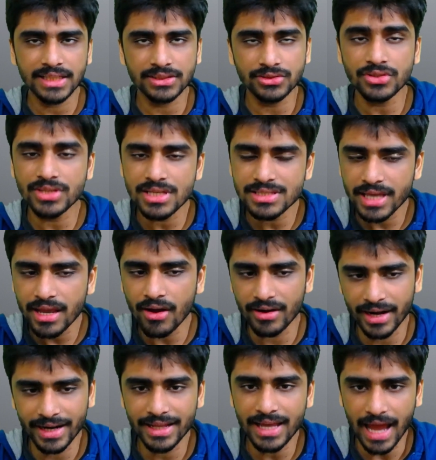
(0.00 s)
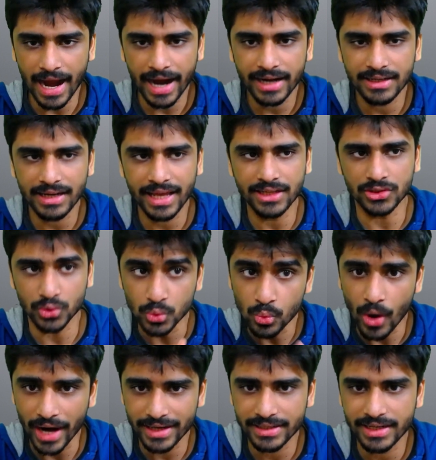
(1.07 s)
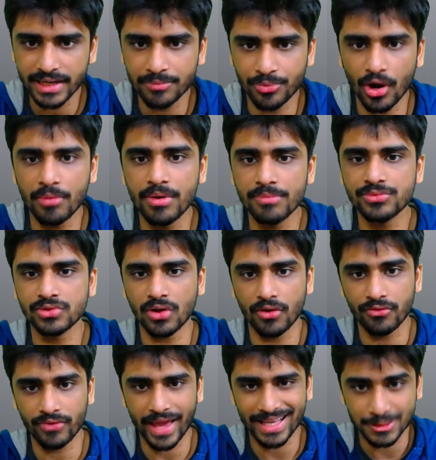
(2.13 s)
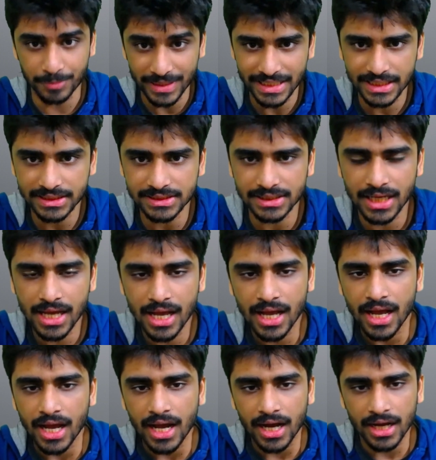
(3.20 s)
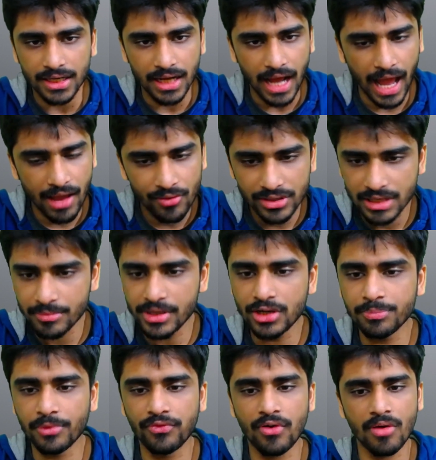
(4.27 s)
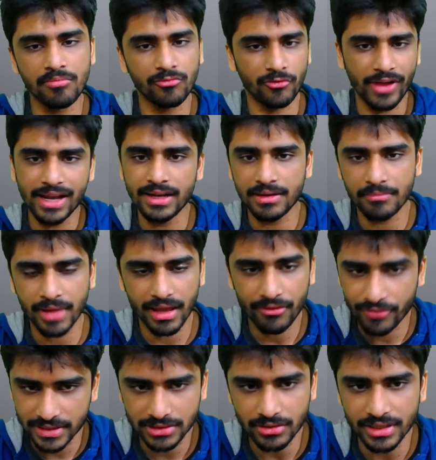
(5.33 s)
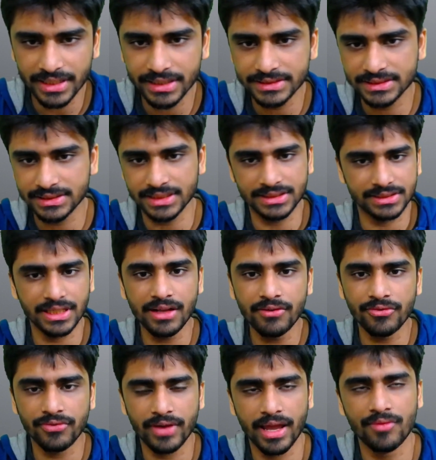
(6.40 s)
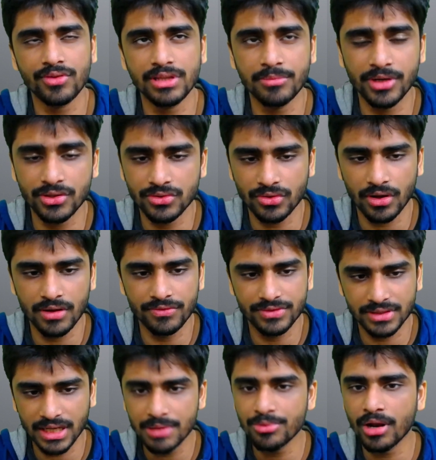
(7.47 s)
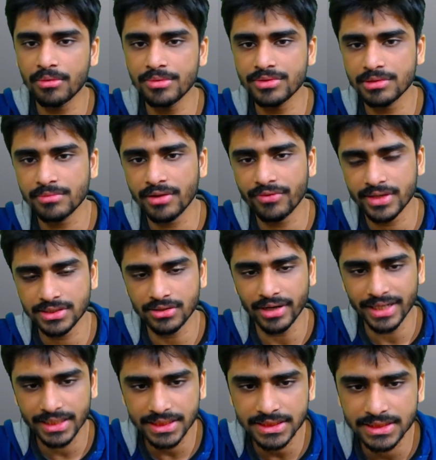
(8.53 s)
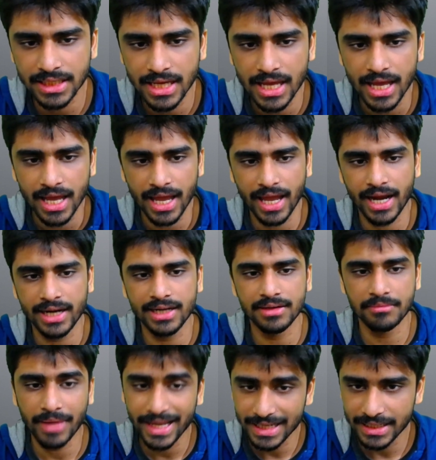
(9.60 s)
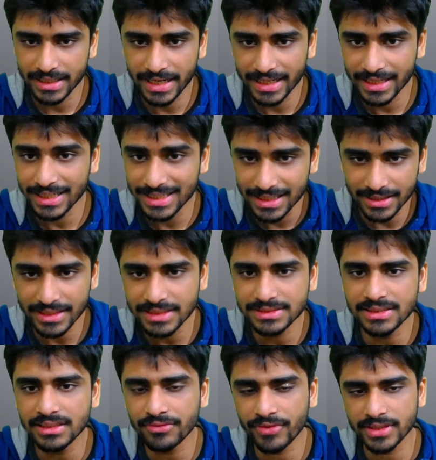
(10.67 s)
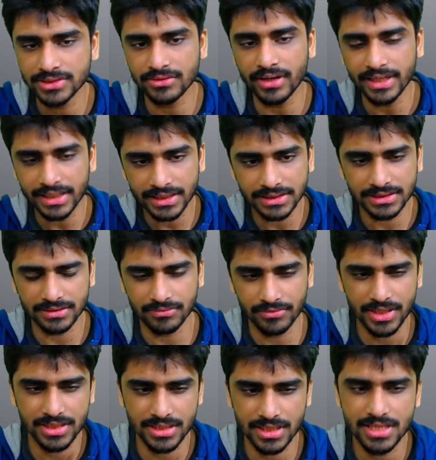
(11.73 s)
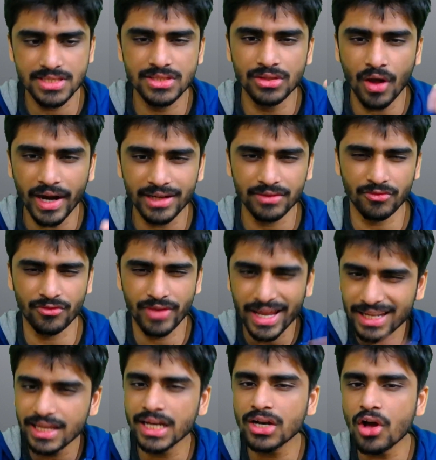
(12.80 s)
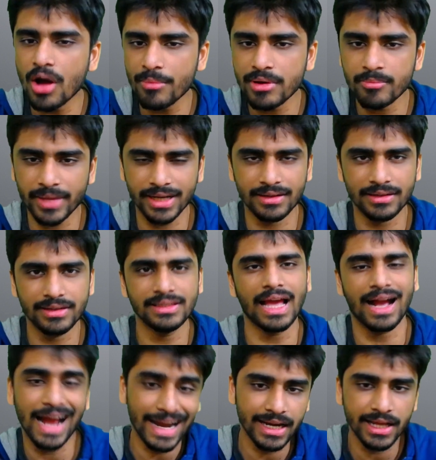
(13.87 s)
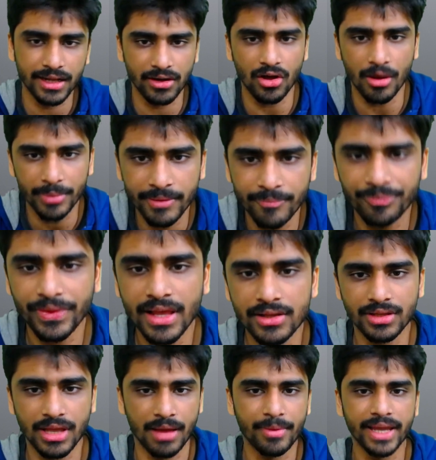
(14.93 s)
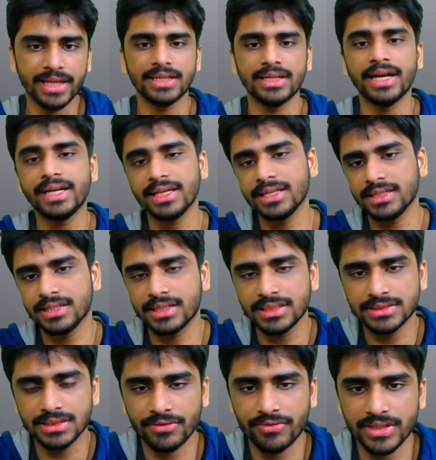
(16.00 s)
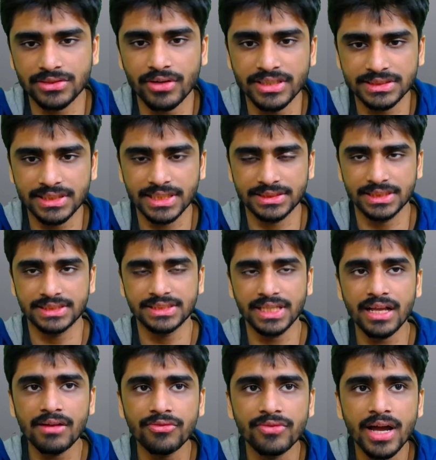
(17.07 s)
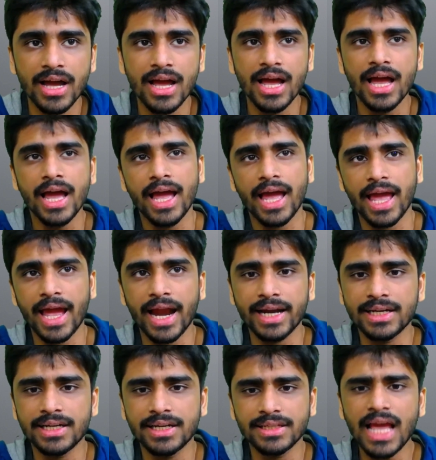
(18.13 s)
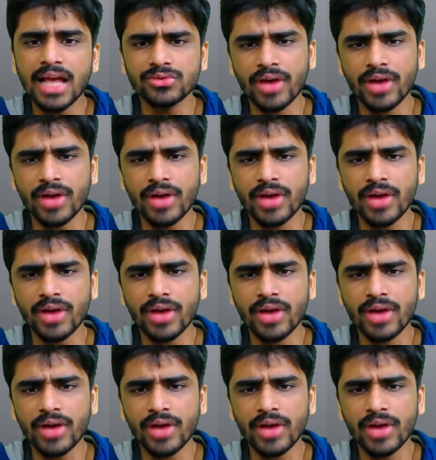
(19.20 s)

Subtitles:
since I already had like 200 problems of experience, I was able to perform well in my first contest itself. I was able to solve 3 problems in my first contest and my rating increased in the first contest, which is not very uncommon, but yeah, kind of uncommon. So yeah, my rating increased in the first contest itself. And yeah, so